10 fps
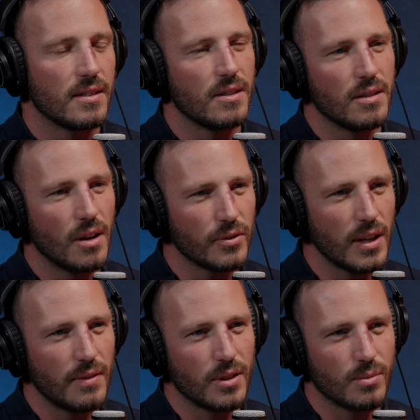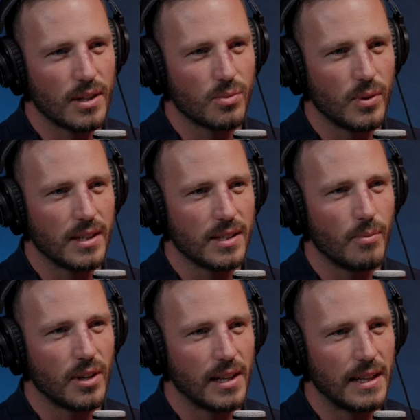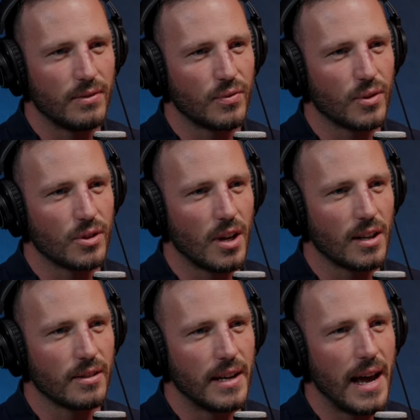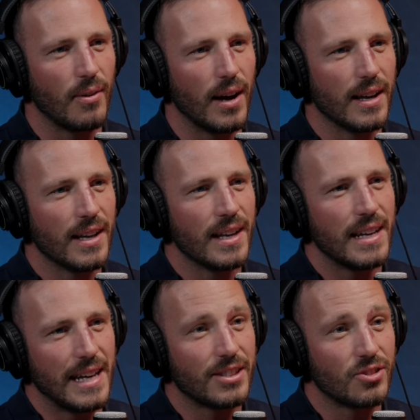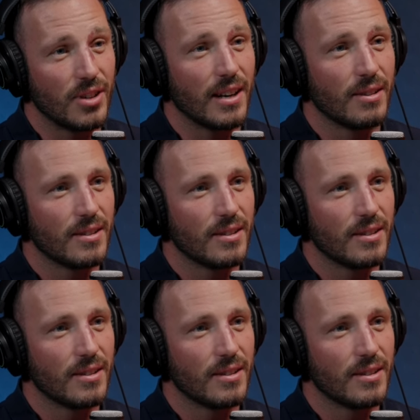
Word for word: And you, you often have those ones where someone leaves for a dollar an hour extra,